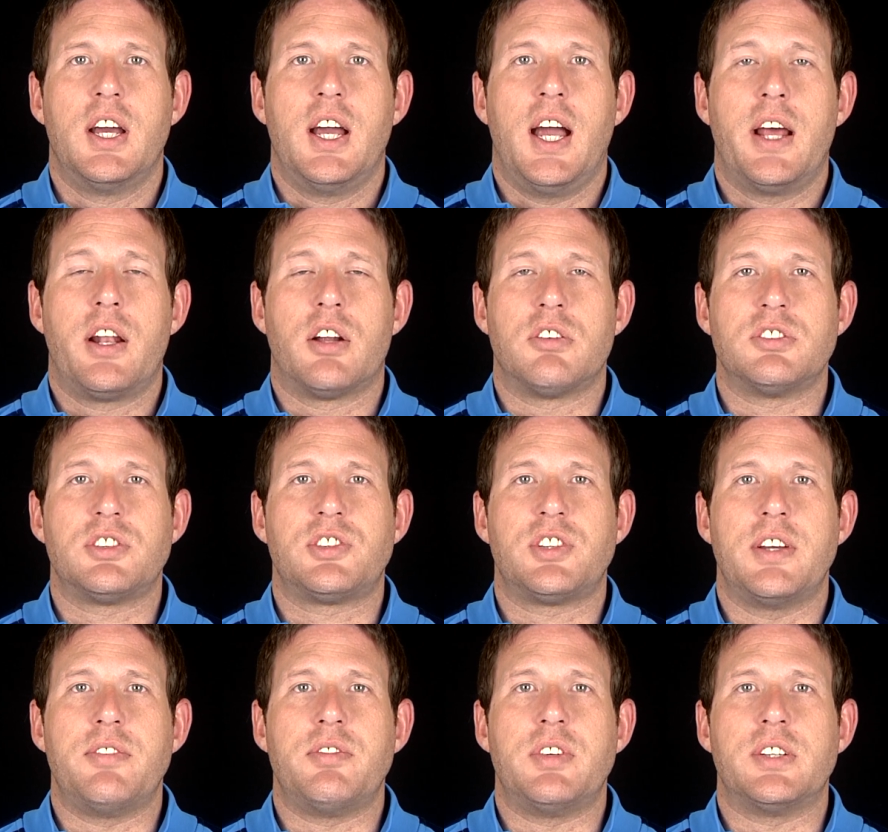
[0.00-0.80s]
And I
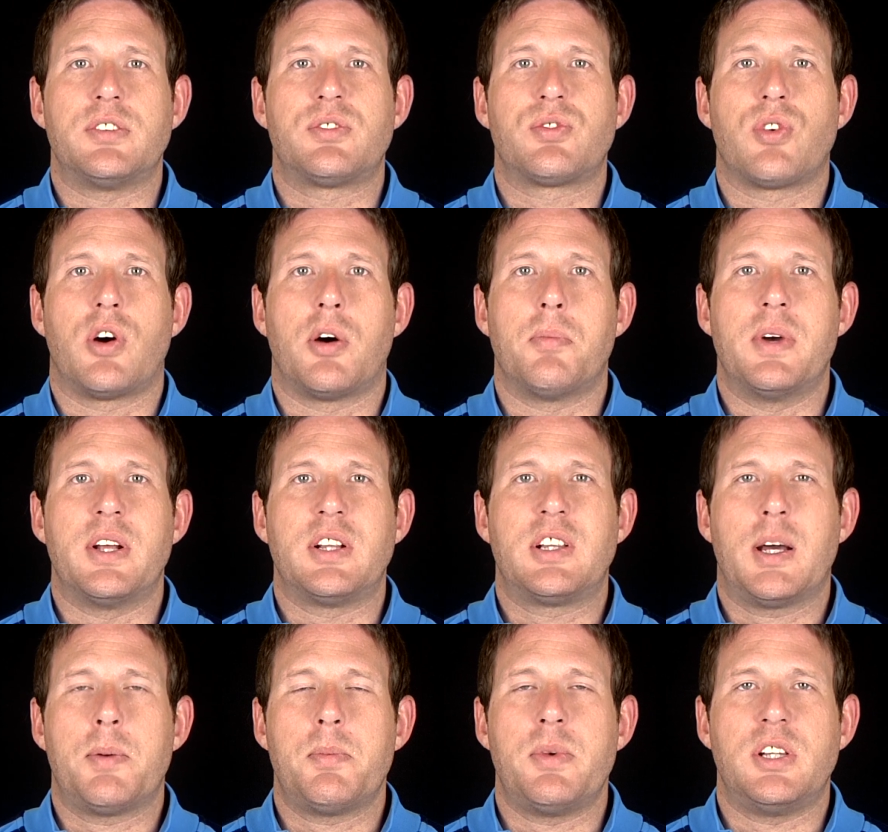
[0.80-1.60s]
received this from
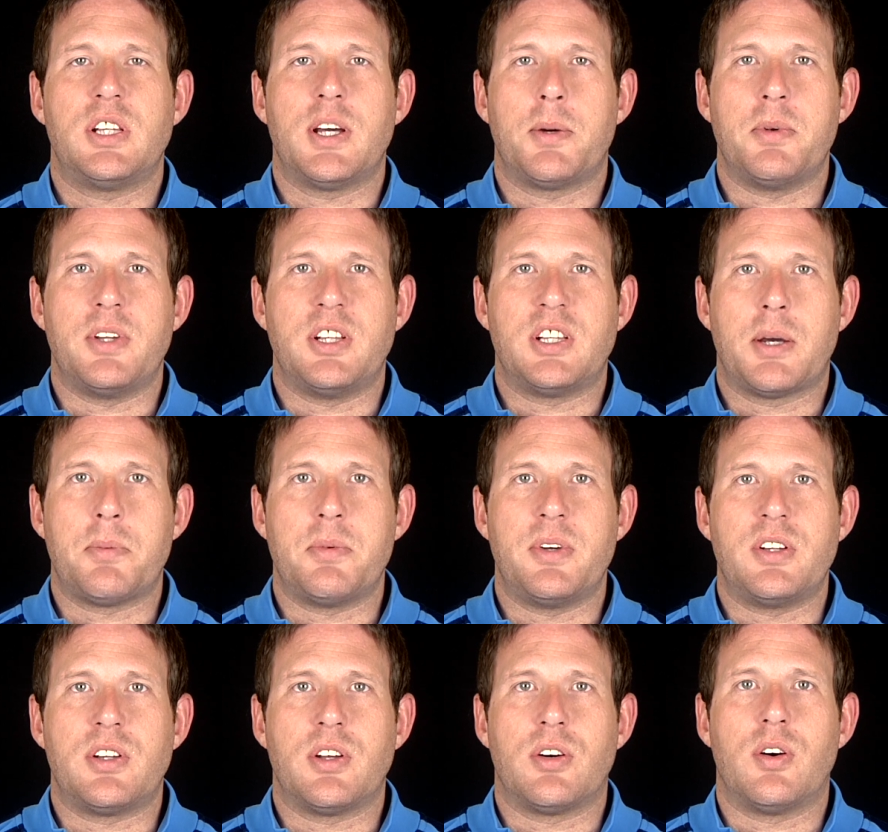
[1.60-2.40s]

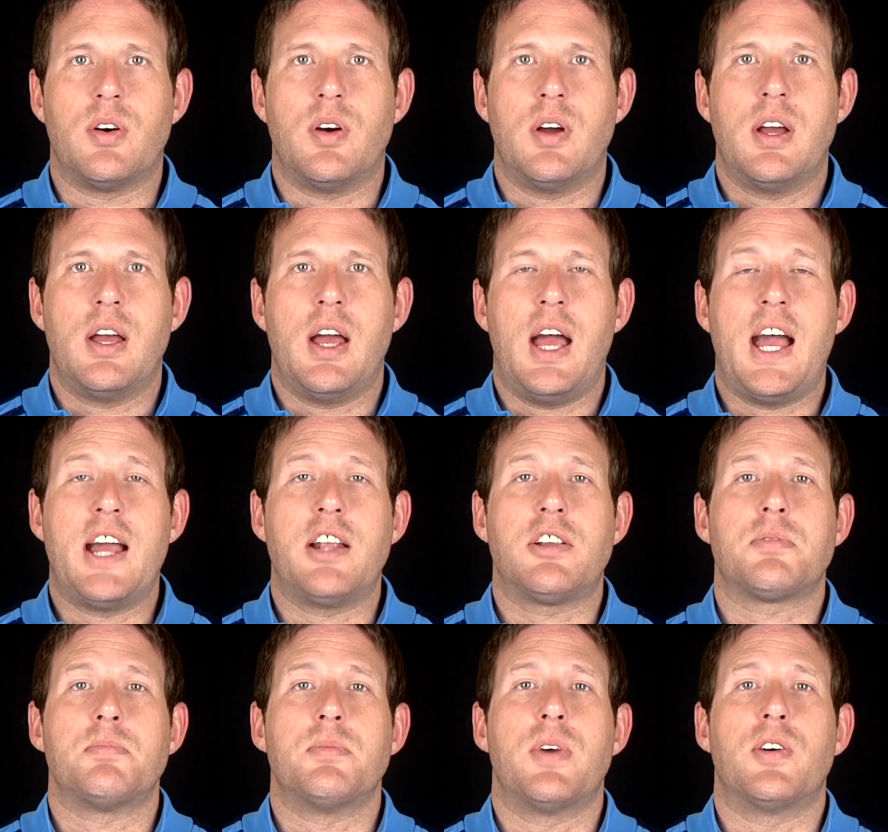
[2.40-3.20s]

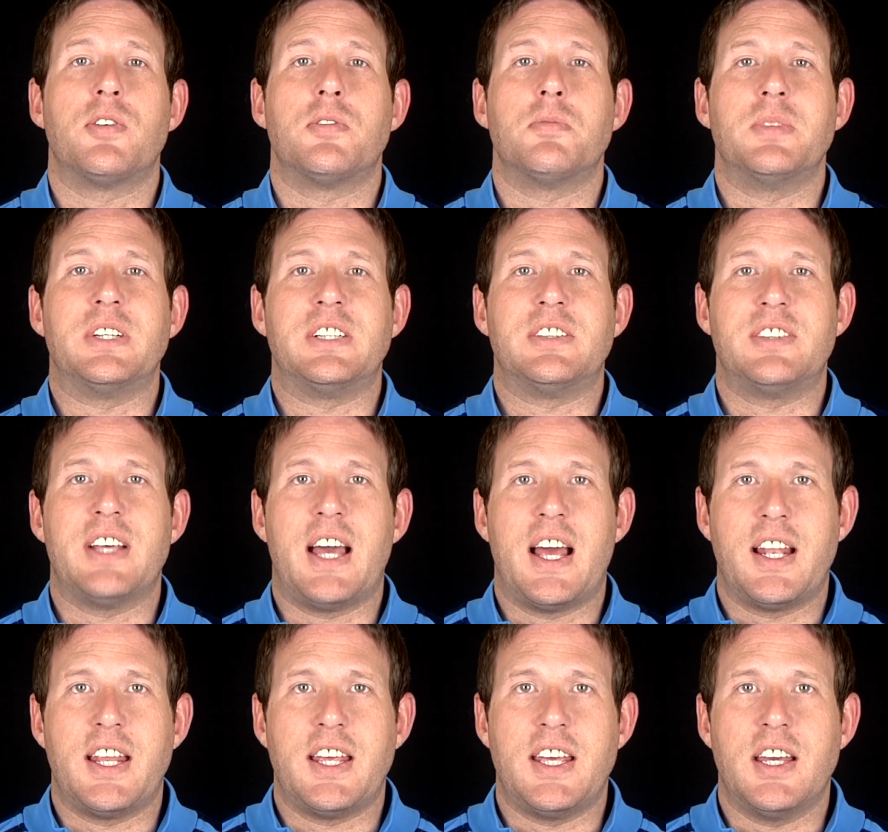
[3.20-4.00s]

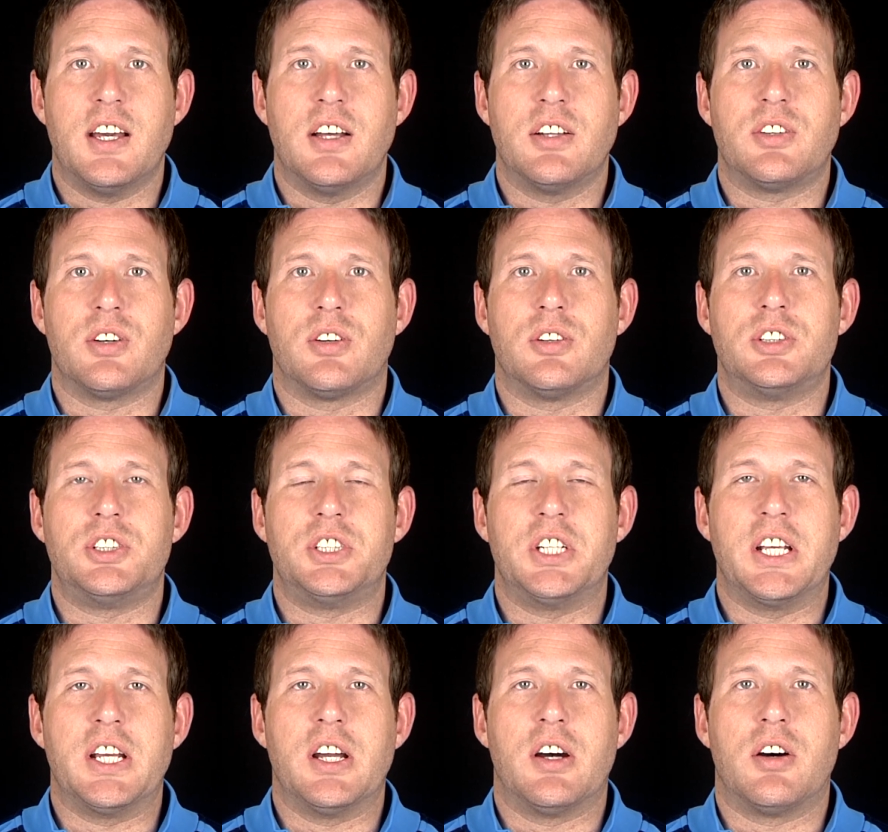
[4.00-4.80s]

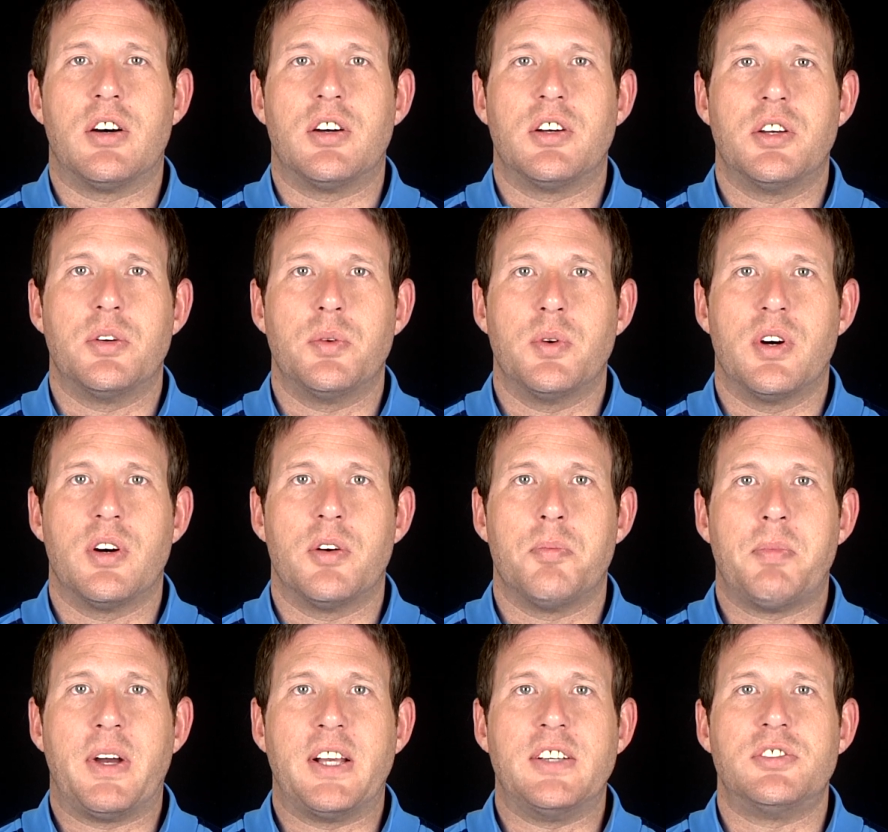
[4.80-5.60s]
www.atomiser.gr, who
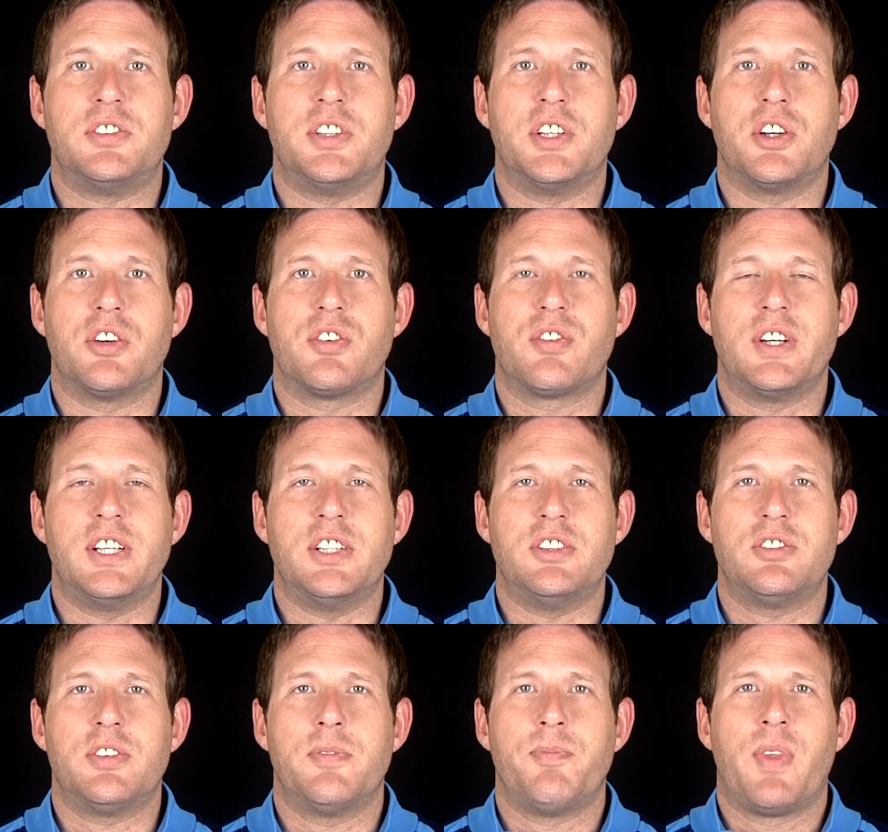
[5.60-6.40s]
are based in
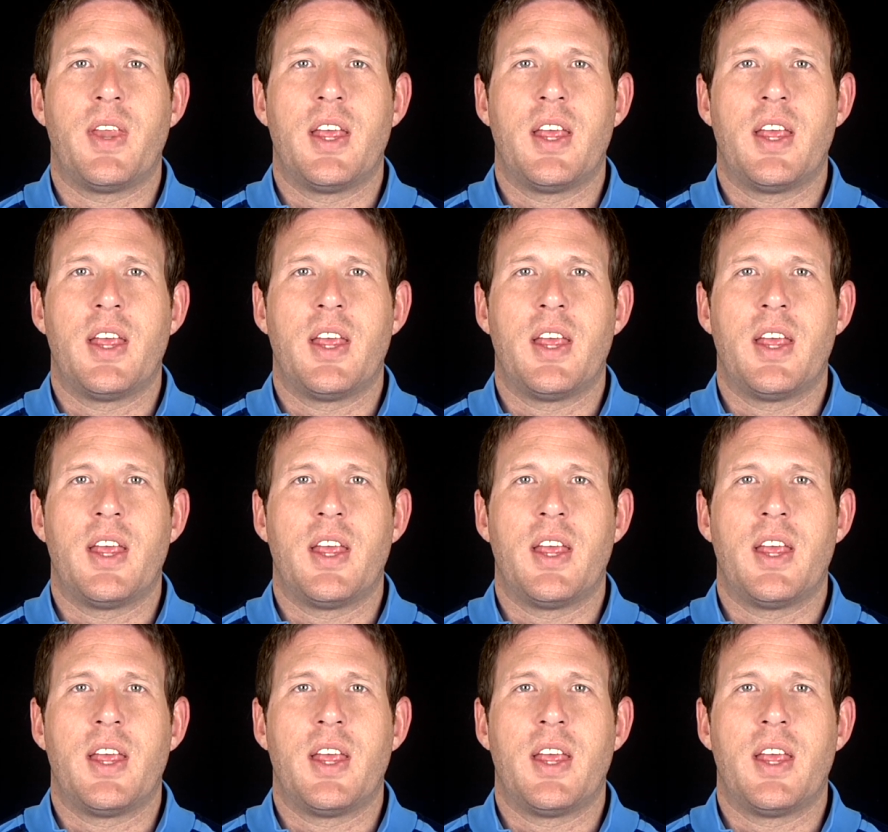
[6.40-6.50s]
Greece.